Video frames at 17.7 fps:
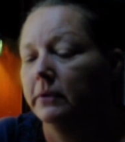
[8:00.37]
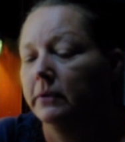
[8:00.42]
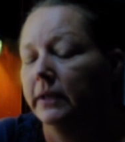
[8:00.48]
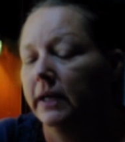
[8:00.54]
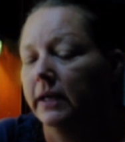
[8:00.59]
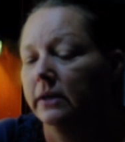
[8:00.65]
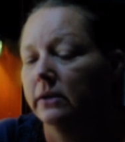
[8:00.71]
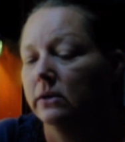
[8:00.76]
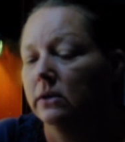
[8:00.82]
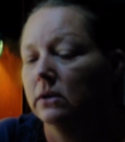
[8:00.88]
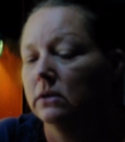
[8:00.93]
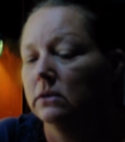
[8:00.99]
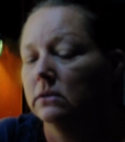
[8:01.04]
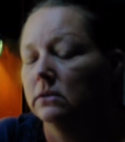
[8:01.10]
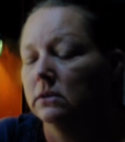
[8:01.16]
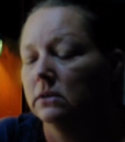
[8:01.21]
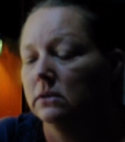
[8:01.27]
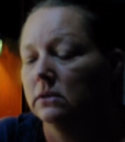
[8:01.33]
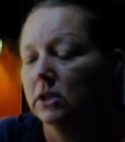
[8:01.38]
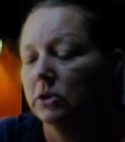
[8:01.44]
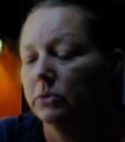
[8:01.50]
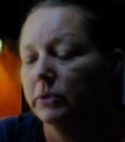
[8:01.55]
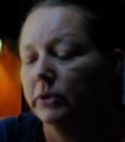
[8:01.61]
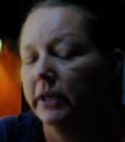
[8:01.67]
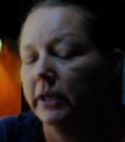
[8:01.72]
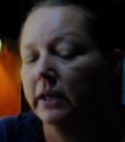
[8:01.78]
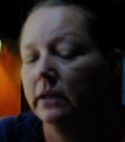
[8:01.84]
that are on
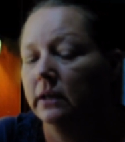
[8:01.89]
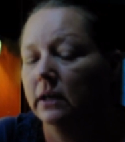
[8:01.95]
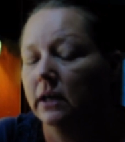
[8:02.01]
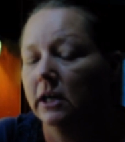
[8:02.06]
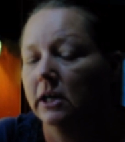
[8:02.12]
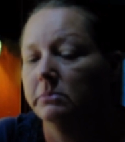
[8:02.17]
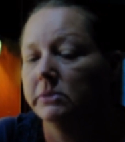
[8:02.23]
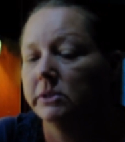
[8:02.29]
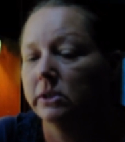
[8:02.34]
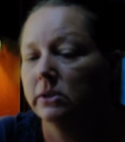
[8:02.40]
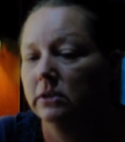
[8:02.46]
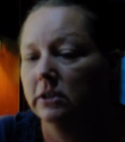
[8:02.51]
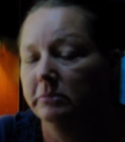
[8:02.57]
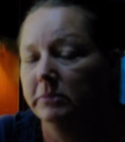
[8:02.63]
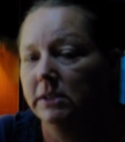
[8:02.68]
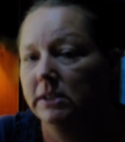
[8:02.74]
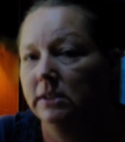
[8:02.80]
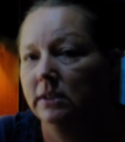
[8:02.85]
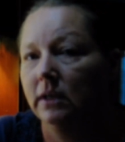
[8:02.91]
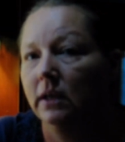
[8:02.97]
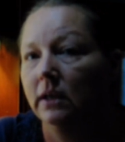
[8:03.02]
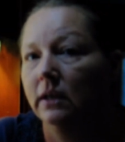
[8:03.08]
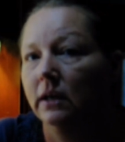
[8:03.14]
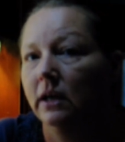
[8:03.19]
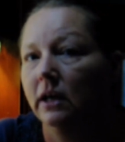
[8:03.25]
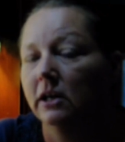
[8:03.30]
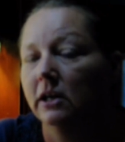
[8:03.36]
lower incomes or limited
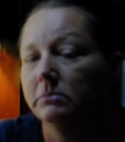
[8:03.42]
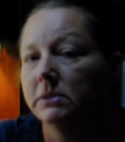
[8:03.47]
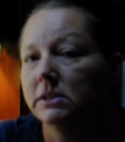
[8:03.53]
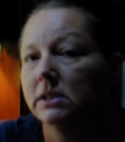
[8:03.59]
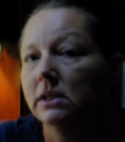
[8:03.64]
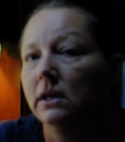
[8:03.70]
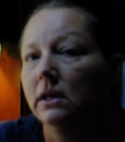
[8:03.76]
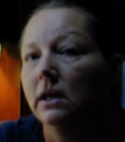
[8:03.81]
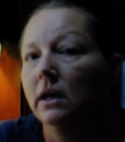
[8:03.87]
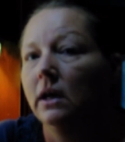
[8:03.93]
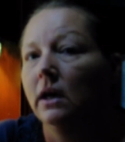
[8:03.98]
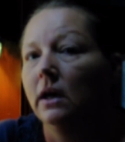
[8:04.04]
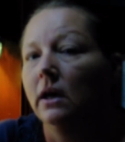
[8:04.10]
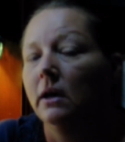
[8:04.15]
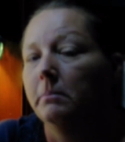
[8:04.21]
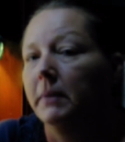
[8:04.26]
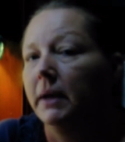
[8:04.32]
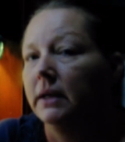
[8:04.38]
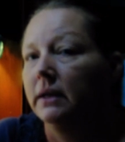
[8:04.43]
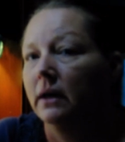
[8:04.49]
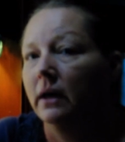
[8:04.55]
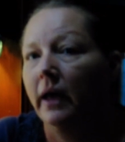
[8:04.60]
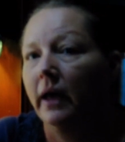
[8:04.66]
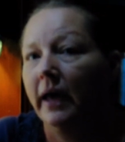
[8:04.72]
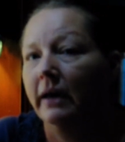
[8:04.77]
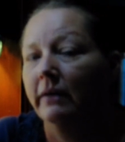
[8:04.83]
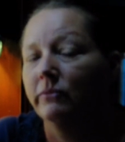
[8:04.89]
incomes. May not
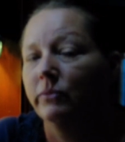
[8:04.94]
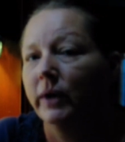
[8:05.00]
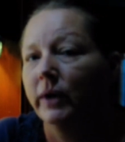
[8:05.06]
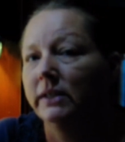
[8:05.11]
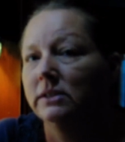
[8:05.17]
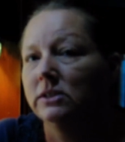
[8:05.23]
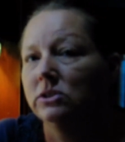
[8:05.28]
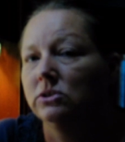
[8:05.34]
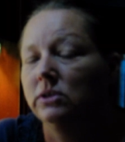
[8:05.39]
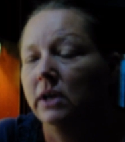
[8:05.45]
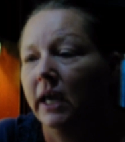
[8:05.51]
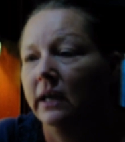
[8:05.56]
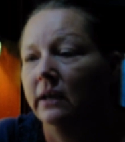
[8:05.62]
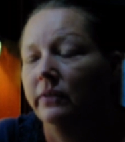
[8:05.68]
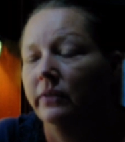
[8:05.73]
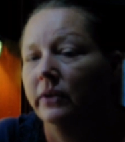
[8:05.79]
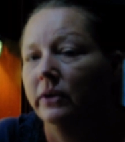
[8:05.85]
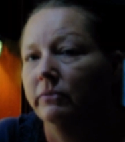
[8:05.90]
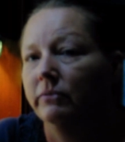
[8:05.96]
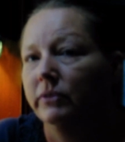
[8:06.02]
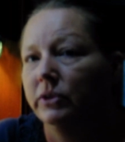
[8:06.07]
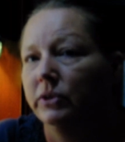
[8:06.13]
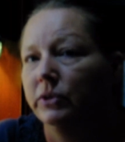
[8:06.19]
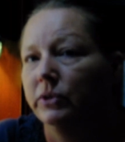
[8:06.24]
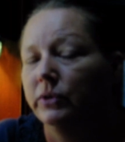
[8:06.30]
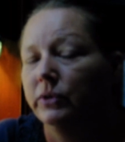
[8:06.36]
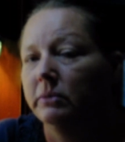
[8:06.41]
have ways to can their
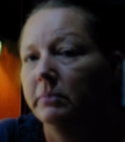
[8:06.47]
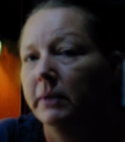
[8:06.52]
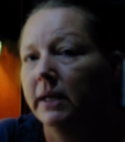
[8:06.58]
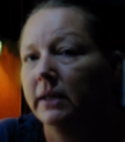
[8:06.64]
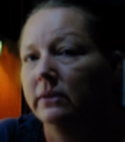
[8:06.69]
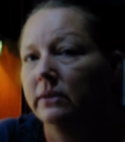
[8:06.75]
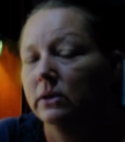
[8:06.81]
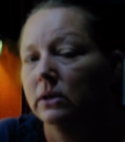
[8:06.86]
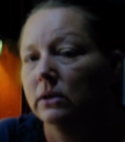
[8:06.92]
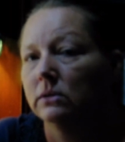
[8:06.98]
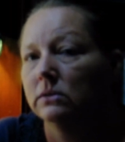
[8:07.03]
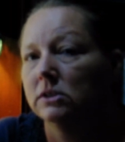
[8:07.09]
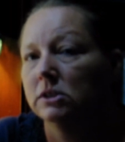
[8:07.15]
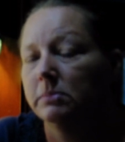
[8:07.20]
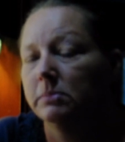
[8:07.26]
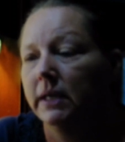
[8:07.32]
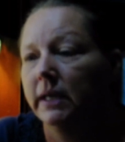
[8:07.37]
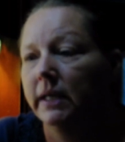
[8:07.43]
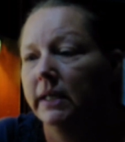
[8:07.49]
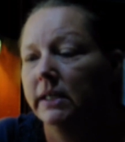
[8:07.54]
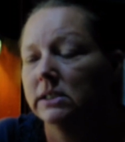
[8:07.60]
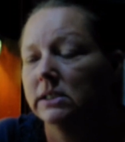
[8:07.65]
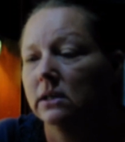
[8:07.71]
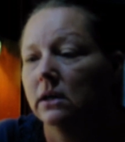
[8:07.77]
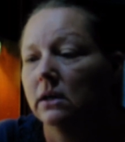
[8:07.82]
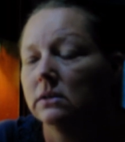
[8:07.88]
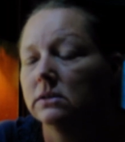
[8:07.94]
food and make their own spaghetti
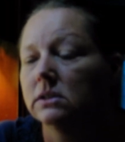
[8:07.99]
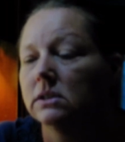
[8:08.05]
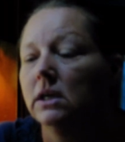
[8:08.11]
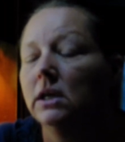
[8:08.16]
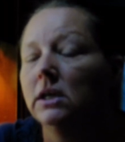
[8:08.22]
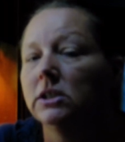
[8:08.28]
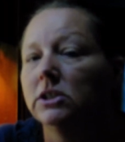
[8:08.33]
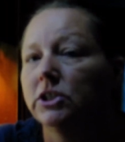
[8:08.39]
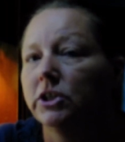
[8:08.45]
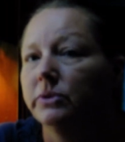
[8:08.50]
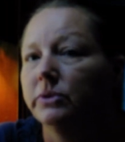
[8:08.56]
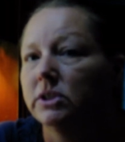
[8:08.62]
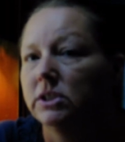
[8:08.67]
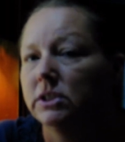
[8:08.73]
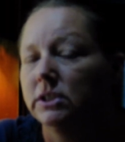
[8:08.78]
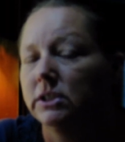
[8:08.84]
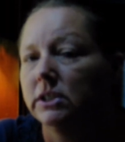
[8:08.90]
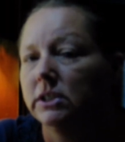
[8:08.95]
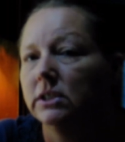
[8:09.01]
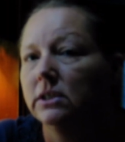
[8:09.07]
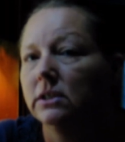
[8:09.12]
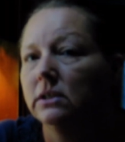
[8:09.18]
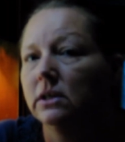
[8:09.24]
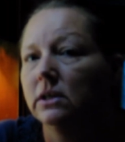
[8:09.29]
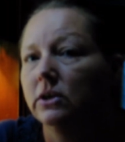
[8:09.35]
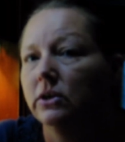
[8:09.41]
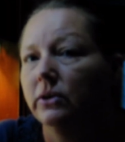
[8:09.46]
sauce. So it's
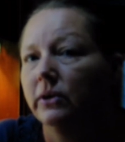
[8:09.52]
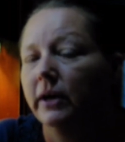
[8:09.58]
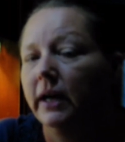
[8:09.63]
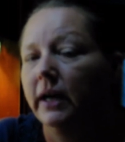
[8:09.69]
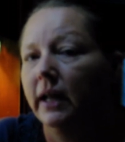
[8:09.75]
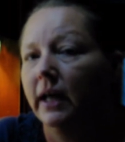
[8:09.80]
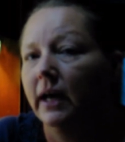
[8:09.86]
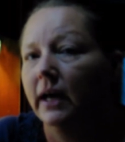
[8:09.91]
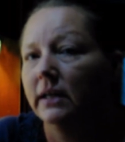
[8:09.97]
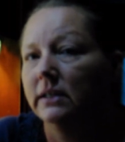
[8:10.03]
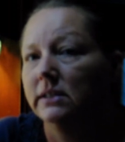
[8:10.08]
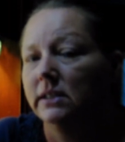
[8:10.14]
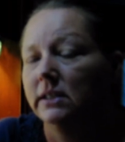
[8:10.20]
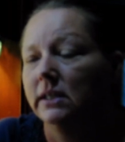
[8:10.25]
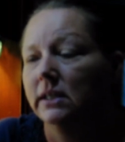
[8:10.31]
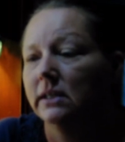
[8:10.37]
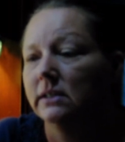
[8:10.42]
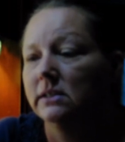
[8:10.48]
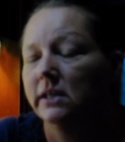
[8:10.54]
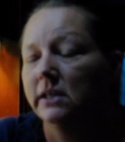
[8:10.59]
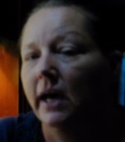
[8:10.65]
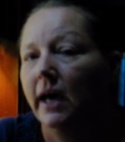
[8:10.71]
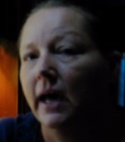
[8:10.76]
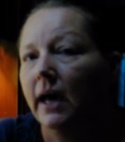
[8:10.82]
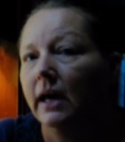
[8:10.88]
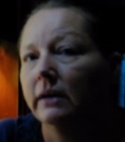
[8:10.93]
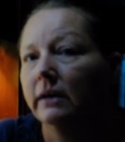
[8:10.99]
still a great idea to
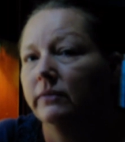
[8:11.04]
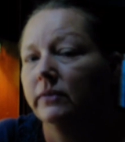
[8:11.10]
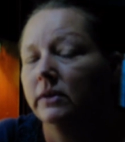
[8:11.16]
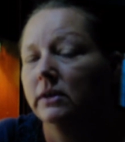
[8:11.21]
have